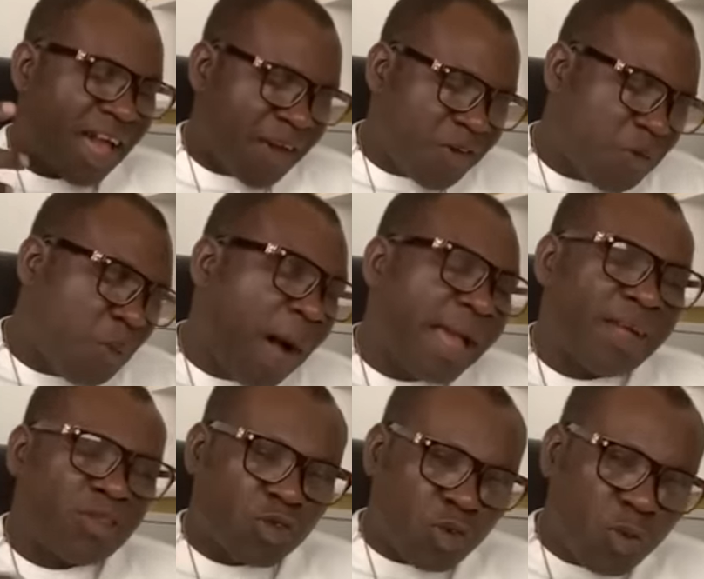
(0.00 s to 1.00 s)
and you
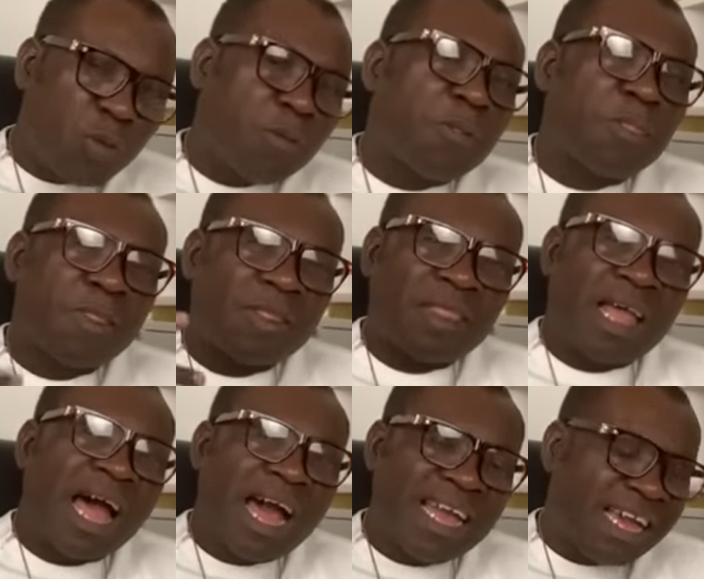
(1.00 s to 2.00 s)
might have to
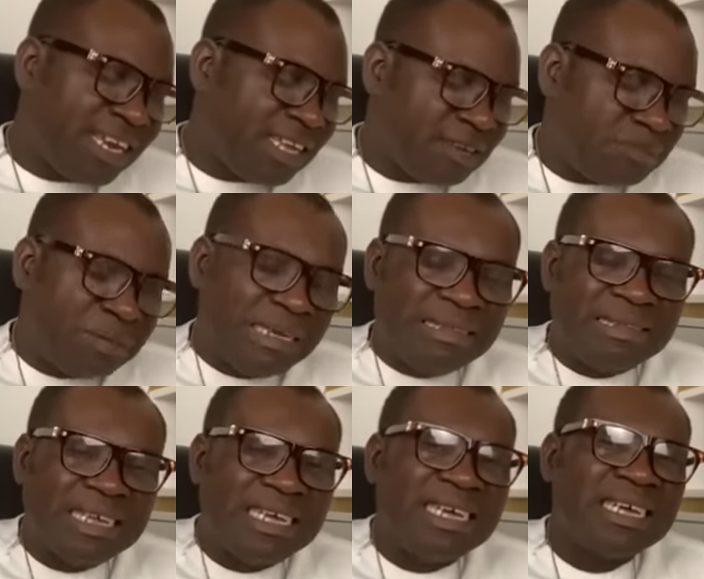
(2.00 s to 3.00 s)
now, you did
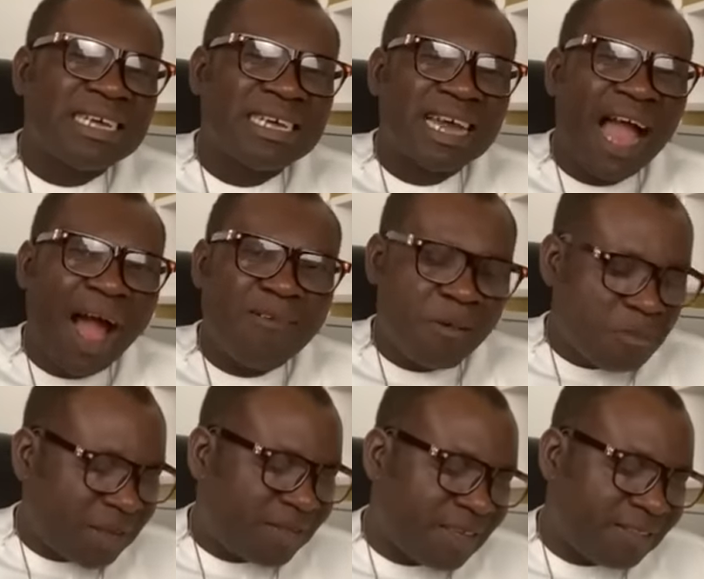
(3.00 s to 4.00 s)
please our
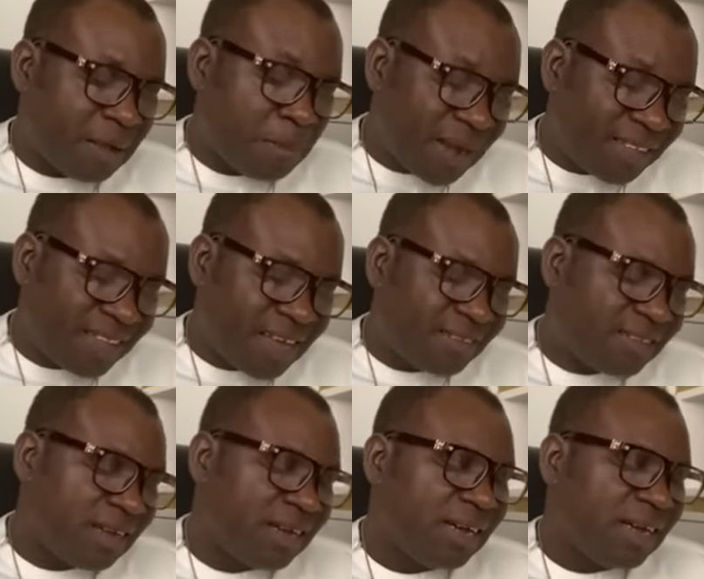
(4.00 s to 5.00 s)
masters. The
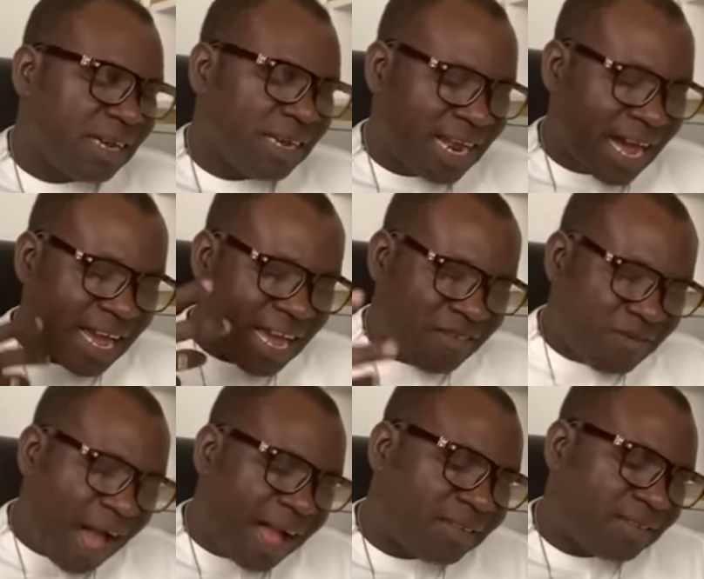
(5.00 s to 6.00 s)
masters that
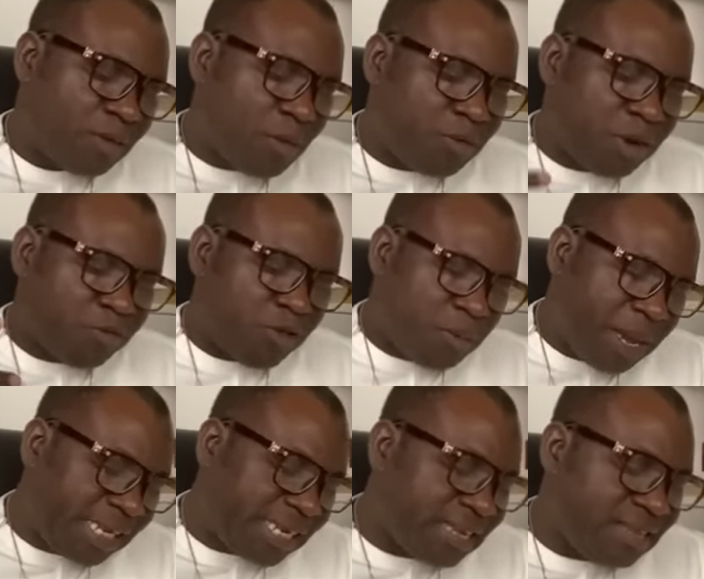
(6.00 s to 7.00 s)
give us some of the
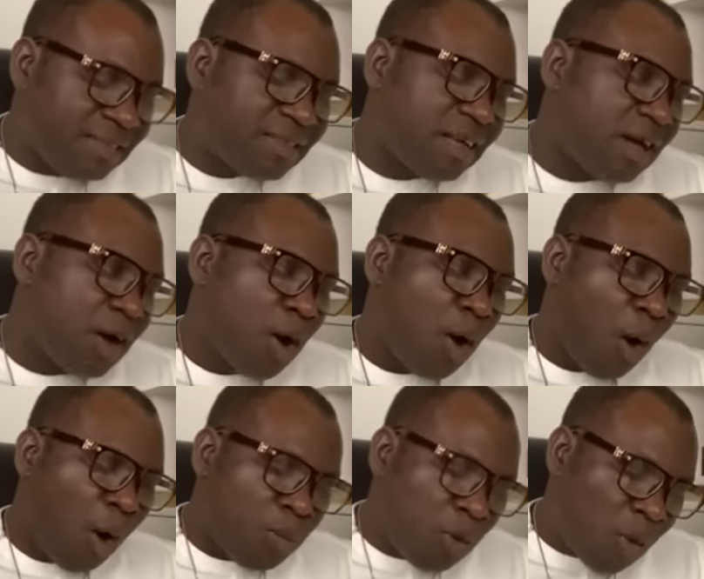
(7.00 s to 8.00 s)
information,
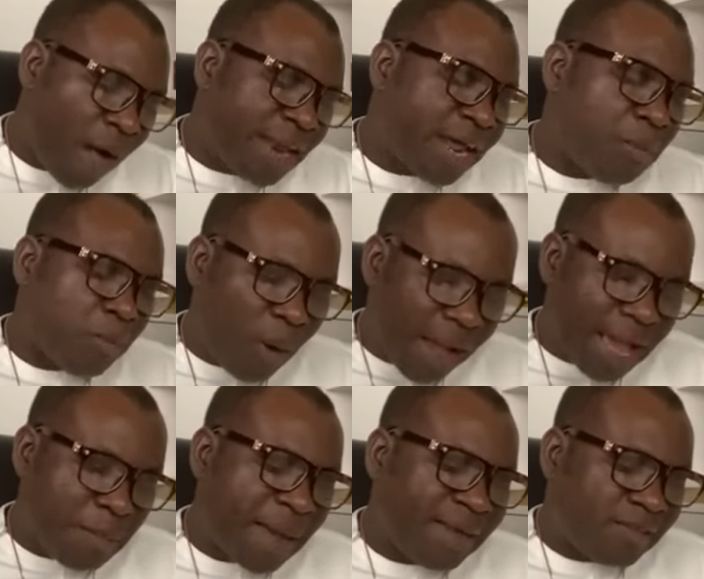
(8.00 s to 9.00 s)
or more, and a
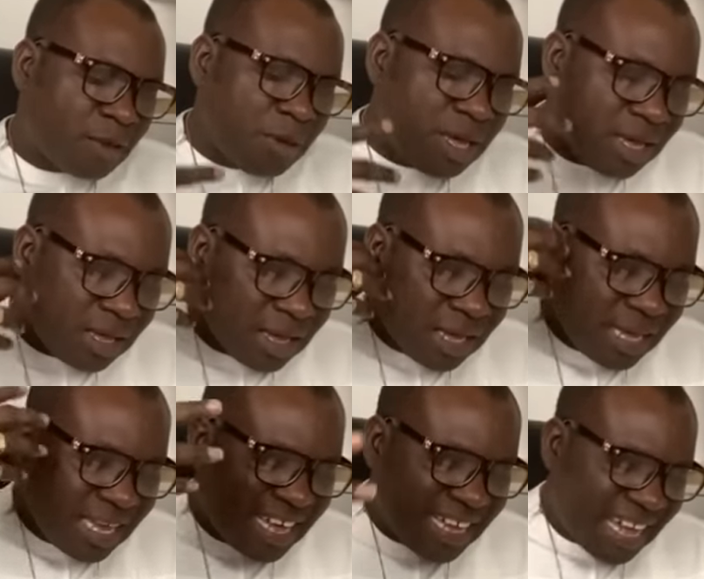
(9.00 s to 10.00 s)
boy, am I to me
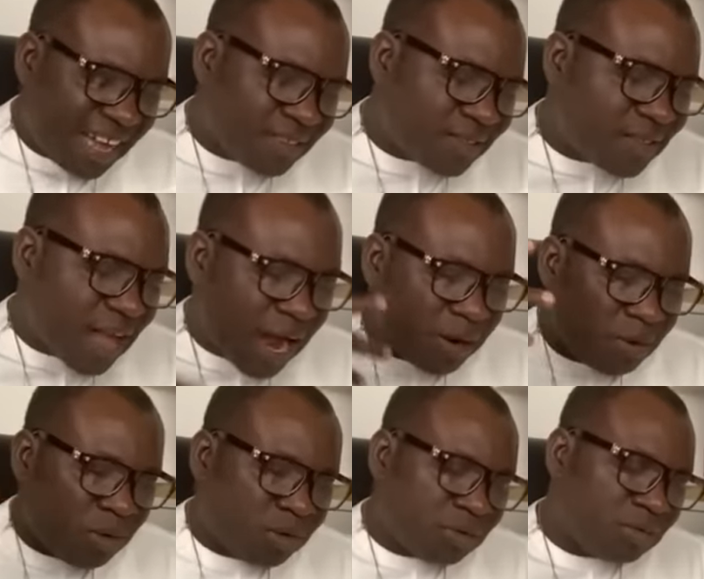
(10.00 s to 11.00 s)
in young
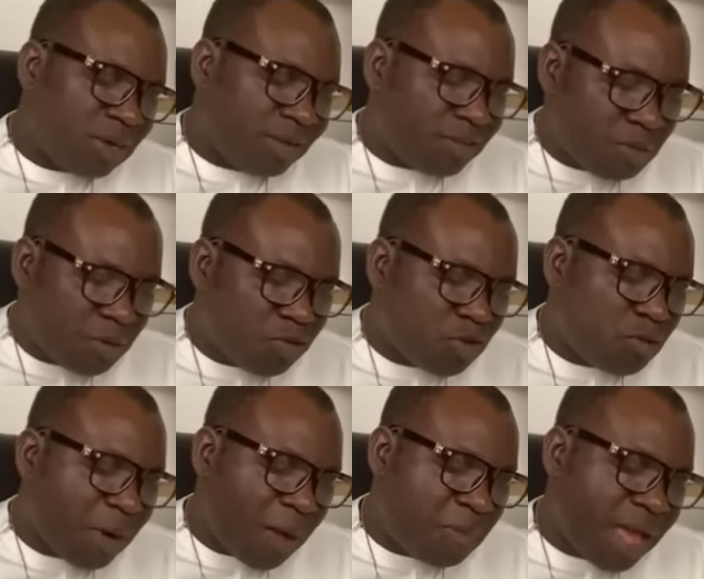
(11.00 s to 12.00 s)
son, it to me
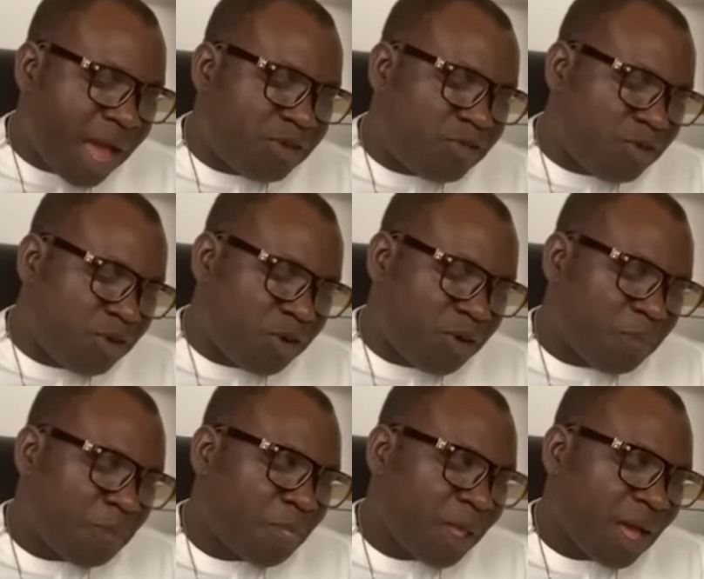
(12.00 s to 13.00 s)
through baby, and you
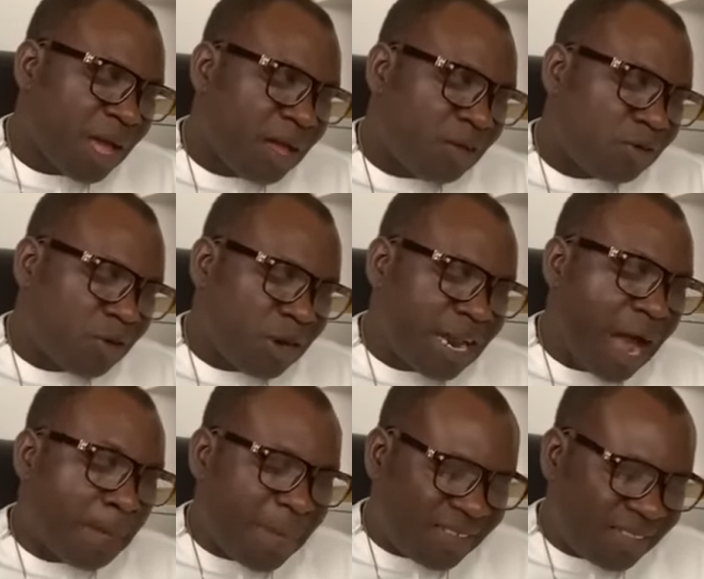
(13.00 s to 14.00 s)
know. So,
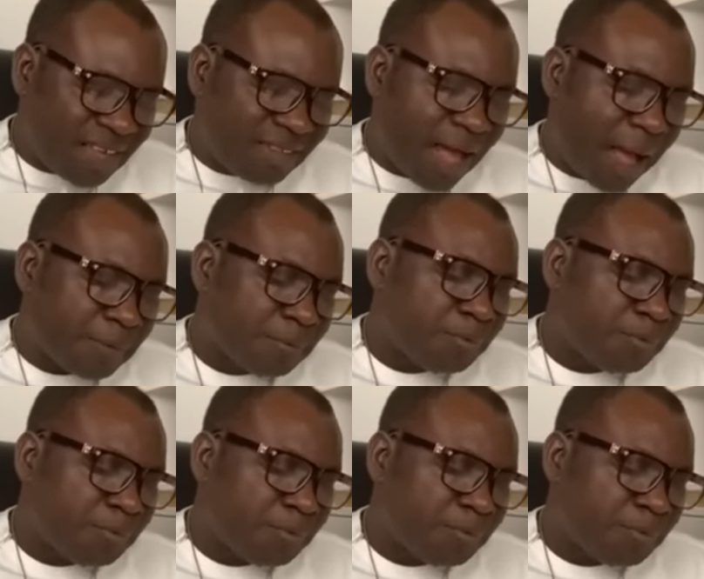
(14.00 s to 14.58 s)
there are masters,